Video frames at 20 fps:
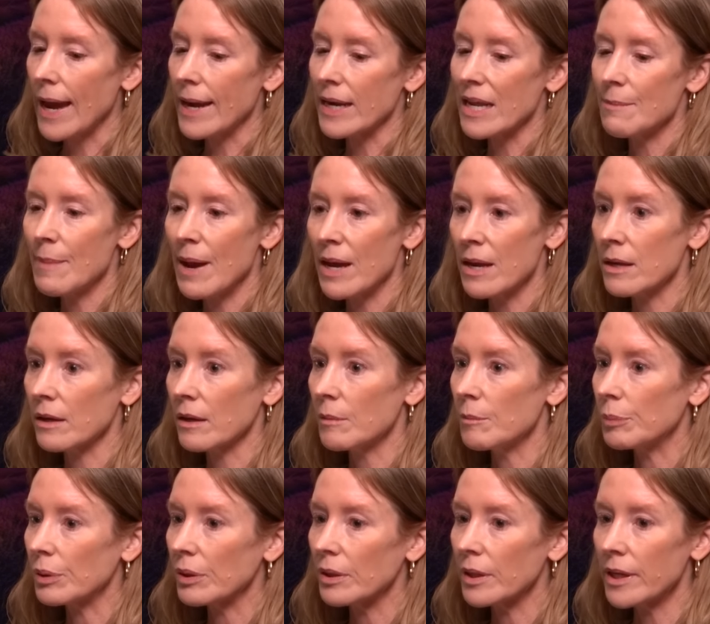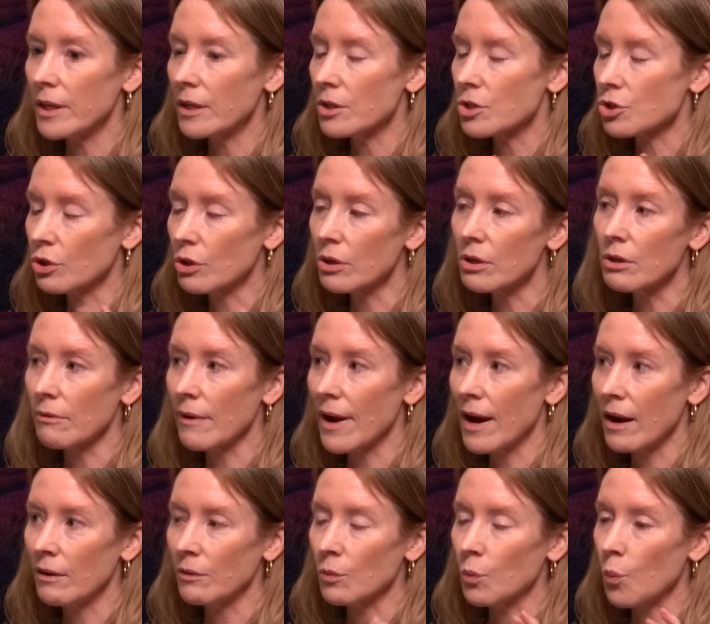And he made a complete
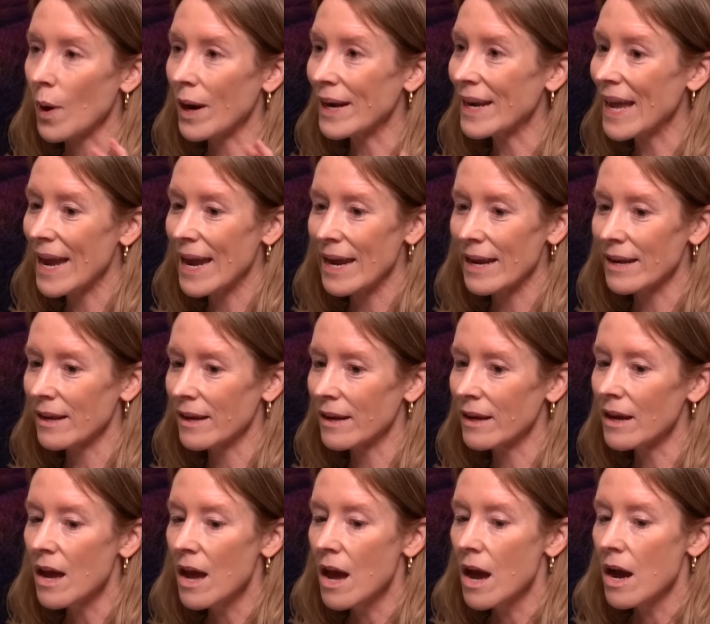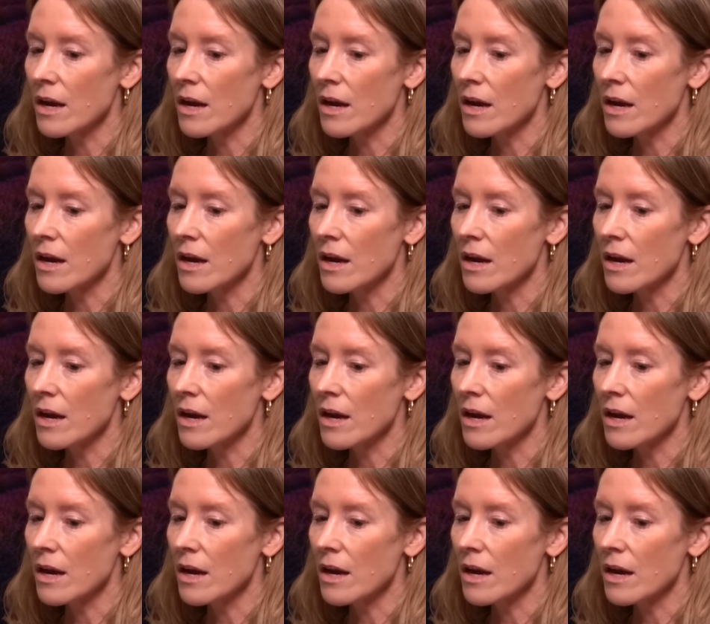turnaround, 180,